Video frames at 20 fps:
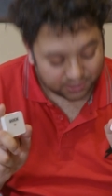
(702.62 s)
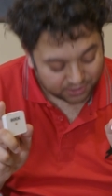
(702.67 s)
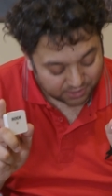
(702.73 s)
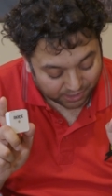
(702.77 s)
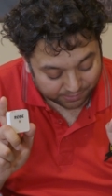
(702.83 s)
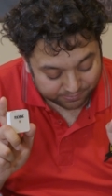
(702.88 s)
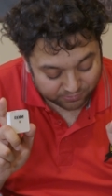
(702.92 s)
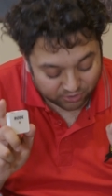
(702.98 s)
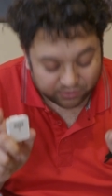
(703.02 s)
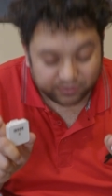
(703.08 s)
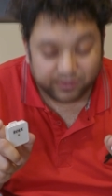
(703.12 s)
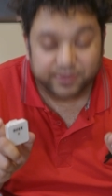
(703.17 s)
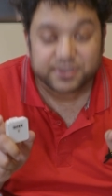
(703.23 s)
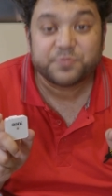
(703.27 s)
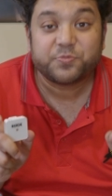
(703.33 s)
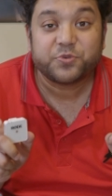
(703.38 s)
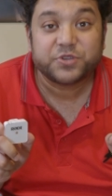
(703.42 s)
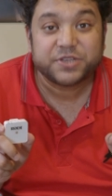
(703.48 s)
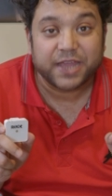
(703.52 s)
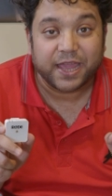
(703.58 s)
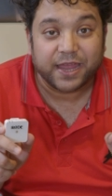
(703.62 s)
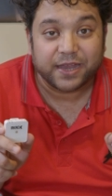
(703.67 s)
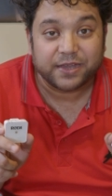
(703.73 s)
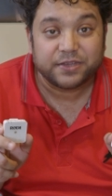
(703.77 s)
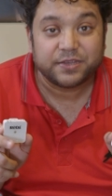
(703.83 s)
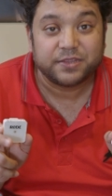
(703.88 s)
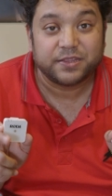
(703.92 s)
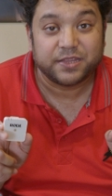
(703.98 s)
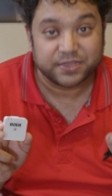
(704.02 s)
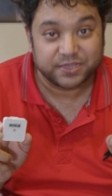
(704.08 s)
I'm not going to
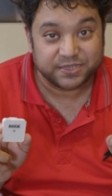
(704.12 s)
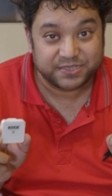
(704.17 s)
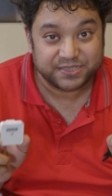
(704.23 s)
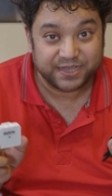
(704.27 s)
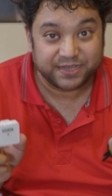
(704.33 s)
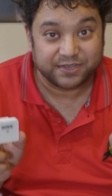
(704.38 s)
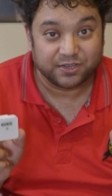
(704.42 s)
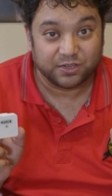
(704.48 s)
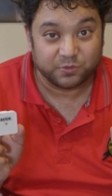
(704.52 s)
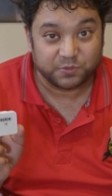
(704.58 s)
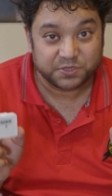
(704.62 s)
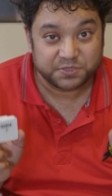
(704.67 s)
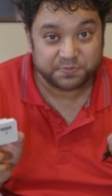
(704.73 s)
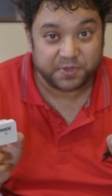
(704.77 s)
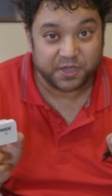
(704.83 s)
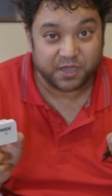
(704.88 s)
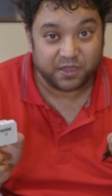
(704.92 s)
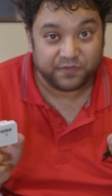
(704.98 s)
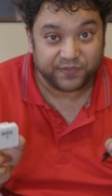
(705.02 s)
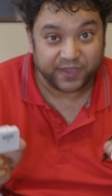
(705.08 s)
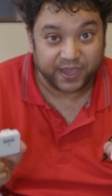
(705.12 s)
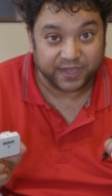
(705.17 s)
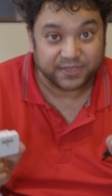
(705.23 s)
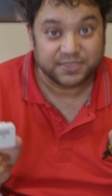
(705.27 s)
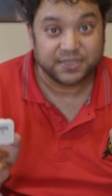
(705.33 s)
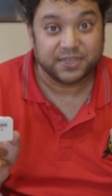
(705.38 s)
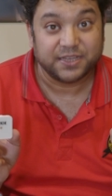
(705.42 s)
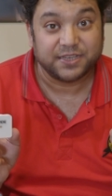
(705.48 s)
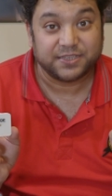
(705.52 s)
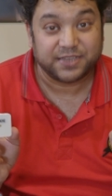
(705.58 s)
pretend that the signal was perfect.
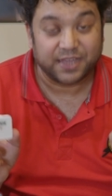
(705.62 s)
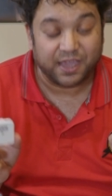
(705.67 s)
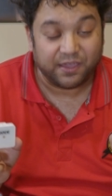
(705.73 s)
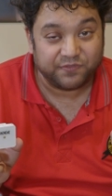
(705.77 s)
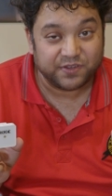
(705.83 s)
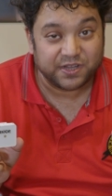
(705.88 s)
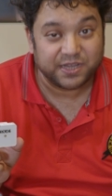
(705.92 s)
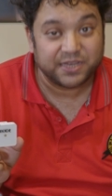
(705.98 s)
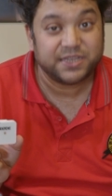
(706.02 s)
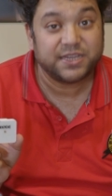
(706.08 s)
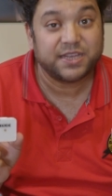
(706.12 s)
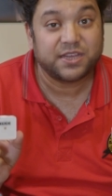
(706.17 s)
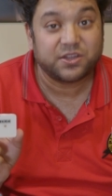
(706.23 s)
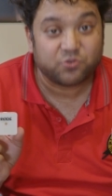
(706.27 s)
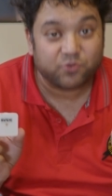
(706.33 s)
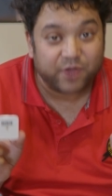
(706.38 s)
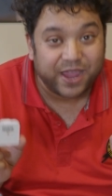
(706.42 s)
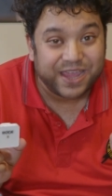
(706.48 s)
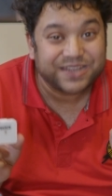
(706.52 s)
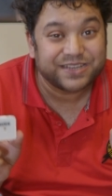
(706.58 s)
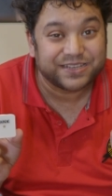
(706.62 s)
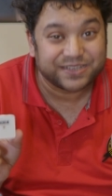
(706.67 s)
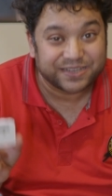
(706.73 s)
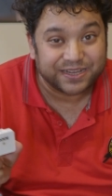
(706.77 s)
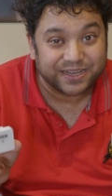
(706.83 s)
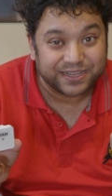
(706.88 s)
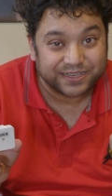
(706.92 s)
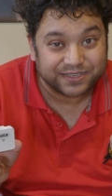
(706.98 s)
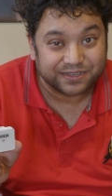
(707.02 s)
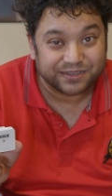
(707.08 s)
It definitely degraded a
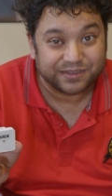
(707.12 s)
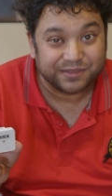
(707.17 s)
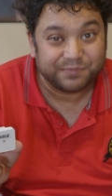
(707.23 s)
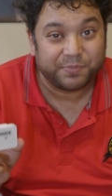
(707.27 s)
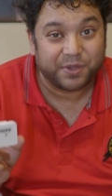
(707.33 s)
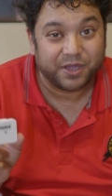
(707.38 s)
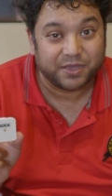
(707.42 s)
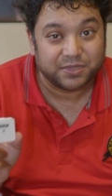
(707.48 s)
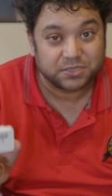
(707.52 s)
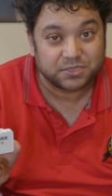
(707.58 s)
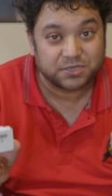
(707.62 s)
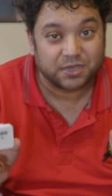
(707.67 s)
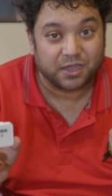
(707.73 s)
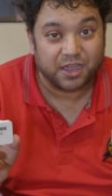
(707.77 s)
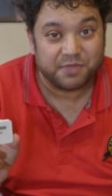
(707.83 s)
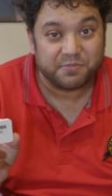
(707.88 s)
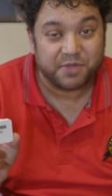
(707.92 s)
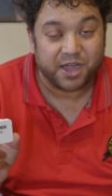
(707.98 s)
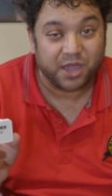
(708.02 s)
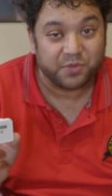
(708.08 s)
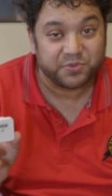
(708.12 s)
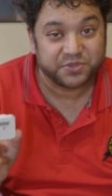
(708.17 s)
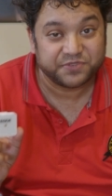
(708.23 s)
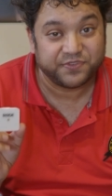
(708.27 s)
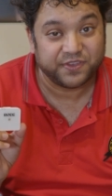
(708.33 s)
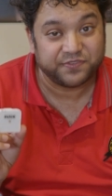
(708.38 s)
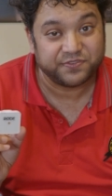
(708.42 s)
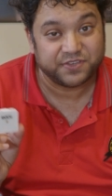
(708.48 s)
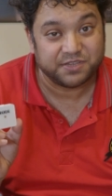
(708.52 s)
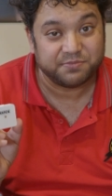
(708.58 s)
little by the time I was
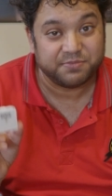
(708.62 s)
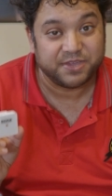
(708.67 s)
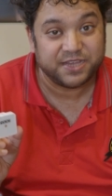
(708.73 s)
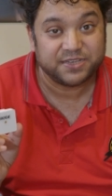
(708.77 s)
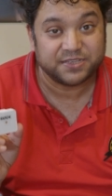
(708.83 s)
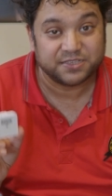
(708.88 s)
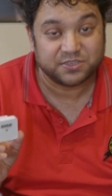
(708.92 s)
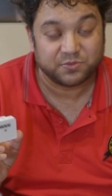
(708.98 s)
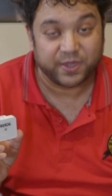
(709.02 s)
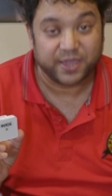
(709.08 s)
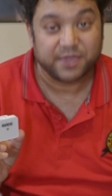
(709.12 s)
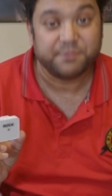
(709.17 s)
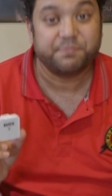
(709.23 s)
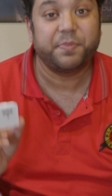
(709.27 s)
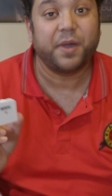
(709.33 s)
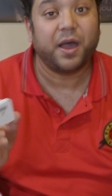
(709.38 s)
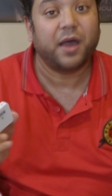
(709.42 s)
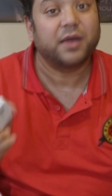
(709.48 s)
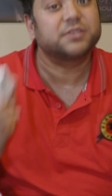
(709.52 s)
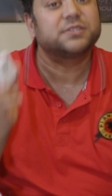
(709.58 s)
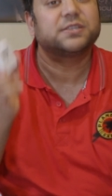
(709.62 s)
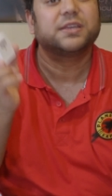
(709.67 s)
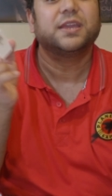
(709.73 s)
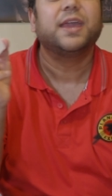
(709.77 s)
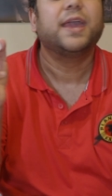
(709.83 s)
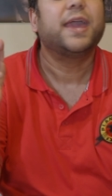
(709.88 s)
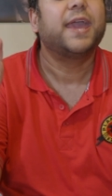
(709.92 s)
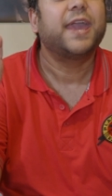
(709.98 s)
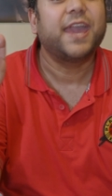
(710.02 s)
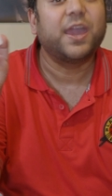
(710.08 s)
50 meters away, but
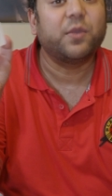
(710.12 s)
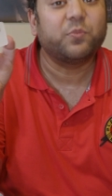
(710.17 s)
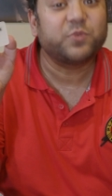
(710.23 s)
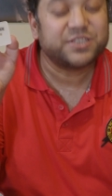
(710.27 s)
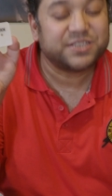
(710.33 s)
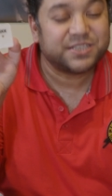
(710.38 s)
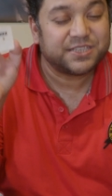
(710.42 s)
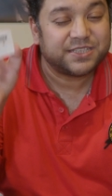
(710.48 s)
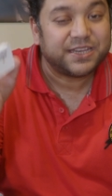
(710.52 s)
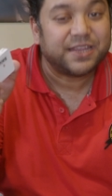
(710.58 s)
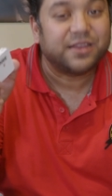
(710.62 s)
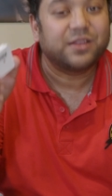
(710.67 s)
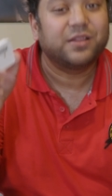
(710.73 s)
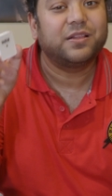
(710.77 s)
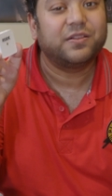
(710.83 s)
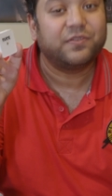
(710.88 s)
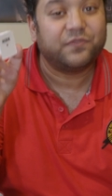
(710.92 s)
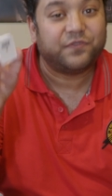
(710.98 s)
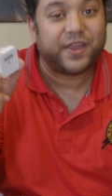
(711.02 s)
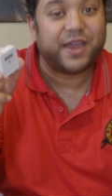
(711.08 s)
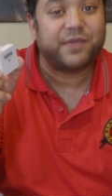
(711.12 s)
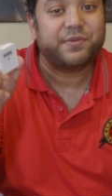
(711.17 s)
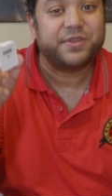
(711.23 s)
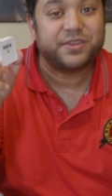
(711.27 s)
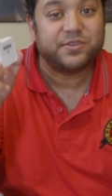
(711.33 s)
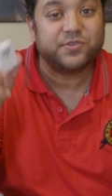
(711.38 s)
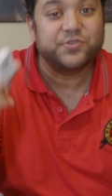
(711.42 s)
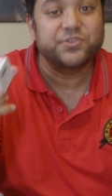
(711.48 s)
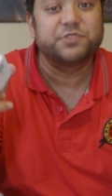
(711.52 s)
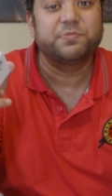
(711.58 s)
it was still very
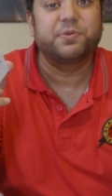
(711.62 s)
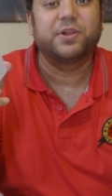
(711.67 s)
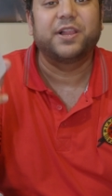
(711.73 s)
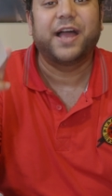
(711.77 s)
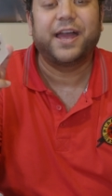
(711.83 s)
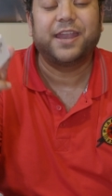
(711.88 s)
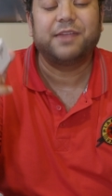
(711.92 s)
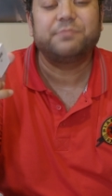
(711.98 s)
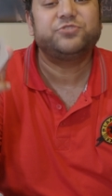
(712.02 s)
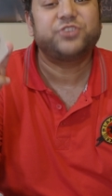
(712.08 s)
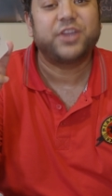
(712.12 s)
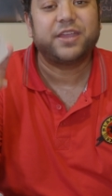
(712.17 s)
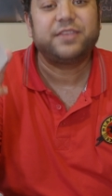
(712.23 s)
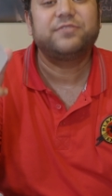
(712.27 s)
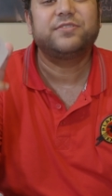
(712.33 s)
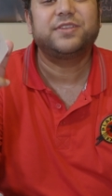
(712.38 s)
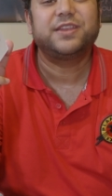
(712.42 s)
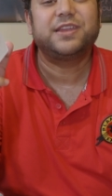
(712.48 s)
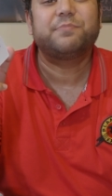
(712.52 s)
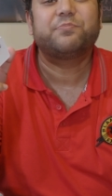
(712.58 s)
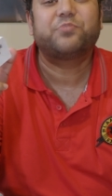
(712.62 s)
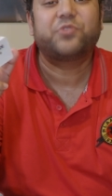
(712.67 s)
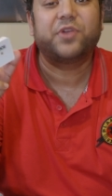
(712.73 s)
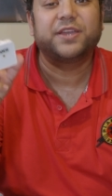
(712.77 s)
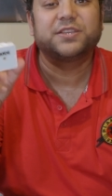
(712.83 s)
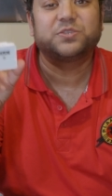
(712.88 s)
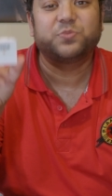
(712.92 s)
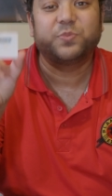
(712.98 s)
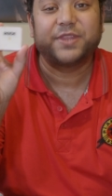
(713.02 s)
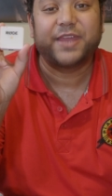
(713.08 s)
usable, and I'm genuinely
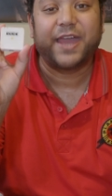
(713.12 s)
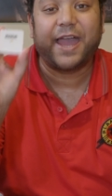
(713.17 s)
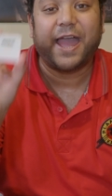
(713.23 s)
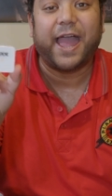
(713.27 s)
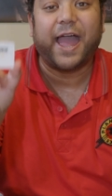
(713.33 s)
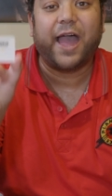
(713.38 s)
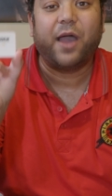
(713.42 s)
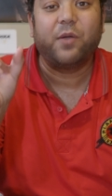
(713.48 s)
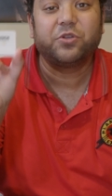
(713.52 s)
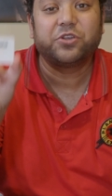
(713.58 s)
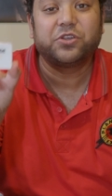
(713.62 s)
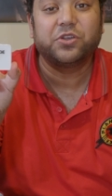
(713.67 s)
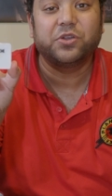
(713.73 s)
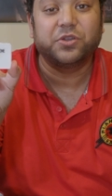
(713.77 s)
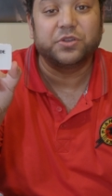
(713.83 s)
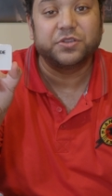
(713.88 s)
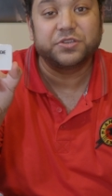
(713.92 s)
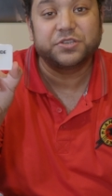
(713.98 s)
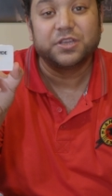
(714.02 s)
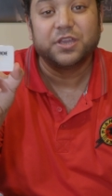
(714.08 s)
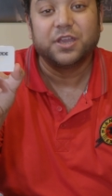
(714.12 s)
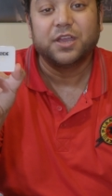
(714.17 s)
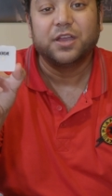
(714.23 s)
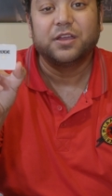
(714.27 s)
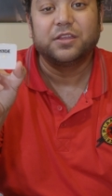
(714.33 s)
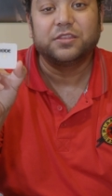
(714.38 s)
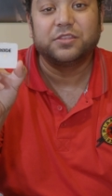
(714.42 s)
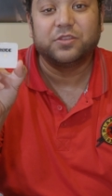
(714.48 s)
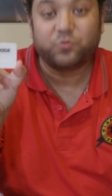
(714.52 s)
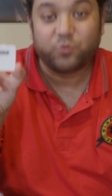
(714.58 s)
impressed with how good
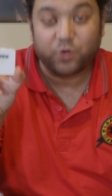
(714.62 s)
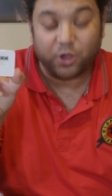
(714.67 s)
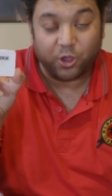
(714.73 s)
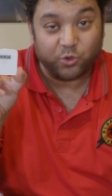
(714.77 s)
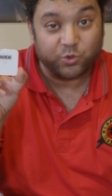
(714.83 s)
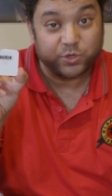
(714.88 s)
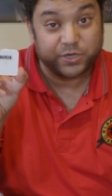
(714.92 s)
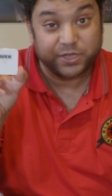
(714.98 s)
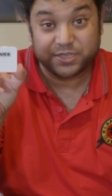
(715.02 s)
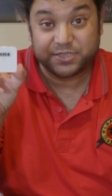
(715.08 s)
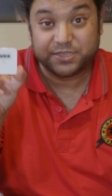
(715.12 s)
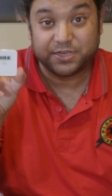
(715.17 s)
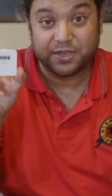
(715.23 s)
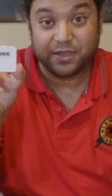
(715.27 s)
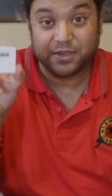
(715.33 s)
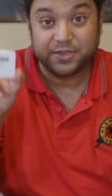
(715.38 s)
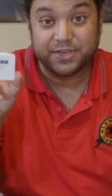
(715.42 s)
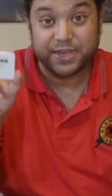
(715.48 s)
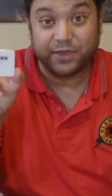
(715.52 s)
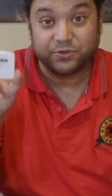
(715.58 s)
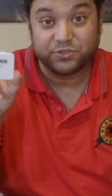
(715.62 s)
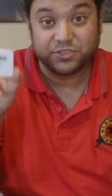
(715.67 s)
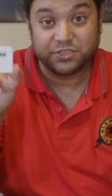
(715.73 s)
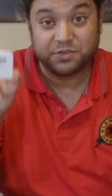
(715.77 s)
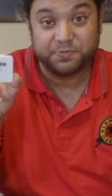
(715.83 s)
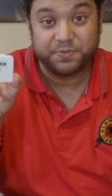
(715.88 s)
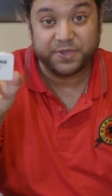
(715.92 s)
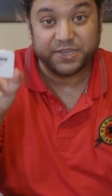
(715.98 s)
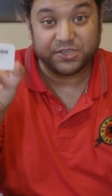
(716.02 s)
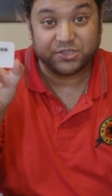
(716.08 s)
the Rode has turned out to be.